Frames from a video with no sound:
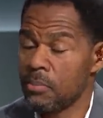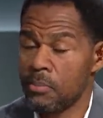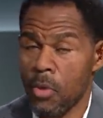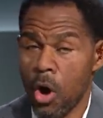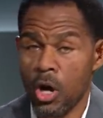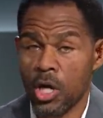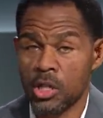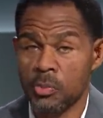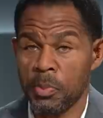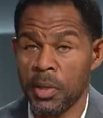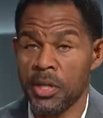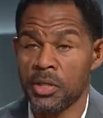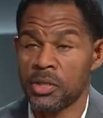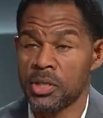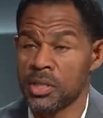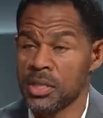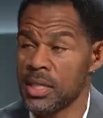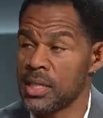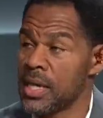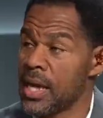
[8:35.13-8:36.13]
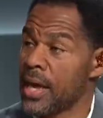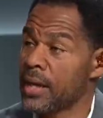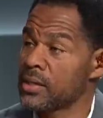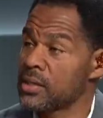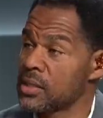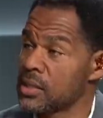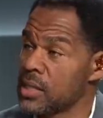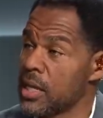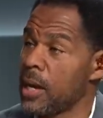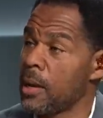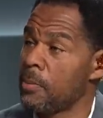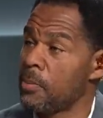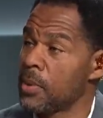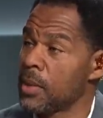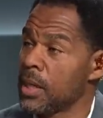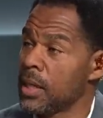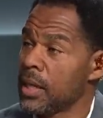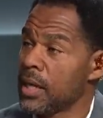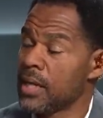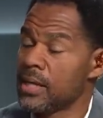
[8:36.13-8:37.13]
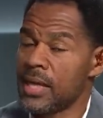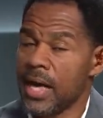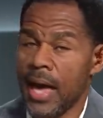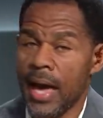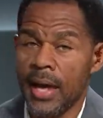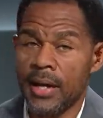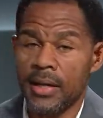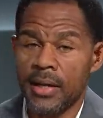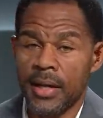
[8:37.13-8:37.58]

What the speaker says: Marcus Peters is the next step in that.